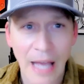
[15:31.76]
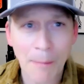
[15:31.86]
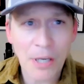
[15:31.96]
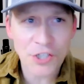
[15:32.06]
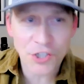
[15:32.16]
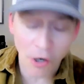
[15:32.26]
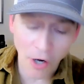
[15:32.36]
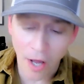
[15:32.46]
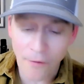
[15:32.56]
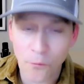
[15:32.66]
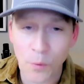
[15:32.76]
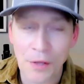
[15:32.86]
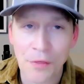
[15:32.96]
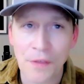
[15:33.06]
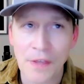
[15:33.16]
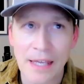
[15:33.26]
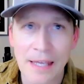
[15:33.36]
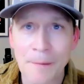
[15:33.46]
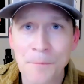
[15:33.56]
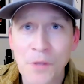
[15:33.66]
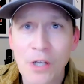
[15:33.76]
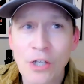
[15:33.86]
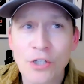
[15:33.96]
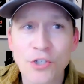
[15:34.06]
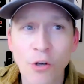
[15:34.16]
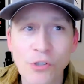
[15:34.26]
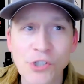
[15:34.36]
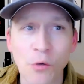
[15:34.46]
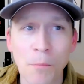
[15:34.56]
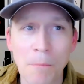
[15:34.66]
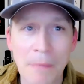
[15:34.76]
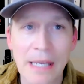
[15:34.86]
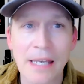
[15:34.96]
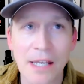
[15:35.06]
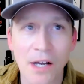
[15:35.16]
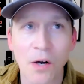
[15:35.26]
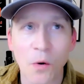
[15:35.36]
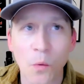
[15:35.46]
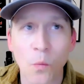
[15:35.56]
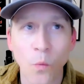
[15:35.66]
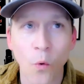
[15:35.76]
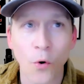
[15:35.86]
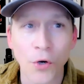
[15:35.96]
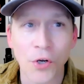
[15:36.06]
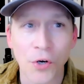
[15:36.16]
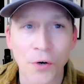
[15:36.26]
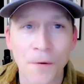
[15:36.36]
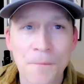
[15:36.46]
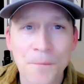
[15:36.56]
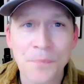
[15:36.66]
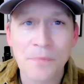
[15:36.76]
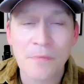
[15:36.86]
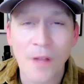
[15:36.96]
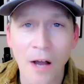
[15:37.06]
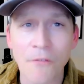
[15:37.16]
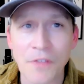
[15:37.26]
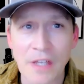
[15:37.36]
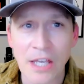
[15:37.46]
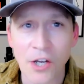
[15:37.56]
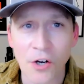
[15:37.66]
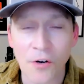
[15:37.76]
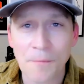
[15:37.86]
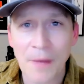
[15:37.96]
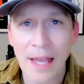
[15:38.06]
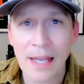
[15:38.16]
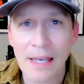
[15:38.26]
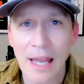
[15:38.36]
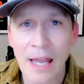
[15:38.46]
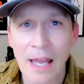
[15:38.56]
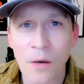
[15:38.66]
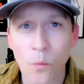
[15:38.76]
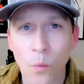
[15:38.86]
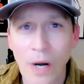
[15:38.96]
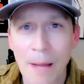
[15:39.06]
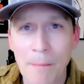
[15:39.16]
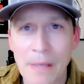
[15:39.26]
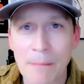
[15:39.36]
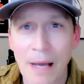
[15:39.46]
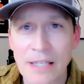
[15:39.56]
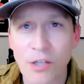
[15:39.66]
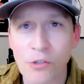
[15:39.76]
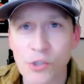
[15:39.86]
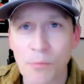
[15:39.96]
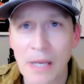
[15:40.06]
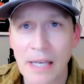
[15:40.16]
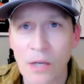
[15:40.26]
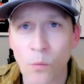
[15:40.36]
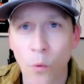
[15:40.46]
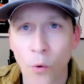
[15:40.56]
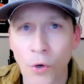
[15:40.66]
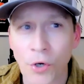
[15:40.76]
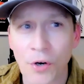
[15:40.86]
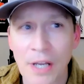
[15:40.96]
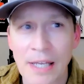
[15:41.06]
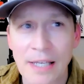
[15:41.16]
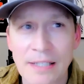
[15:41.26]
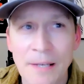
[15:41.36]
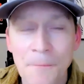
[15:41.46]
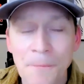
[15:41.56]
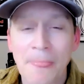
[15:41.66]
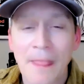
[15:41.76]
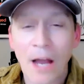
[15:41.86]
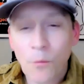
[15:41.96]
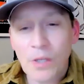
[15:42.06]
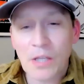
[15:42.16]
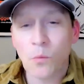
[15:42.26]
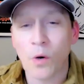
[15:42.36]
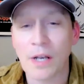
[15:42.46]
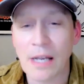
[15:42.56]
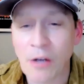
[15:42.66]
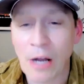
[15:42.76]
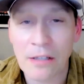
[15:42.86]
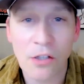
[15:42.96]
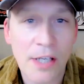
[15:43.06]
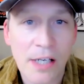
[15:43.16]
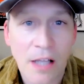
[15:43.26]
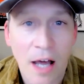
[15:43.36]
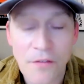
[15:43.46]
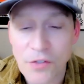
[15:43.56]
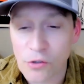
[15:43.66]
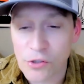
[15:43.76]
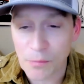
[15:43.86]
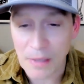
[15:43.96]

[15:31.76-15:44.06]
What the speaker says: I'm going to start off with the social media warrior of the year. And what I mean by social media warrior is I really wanted, I look at a lot of social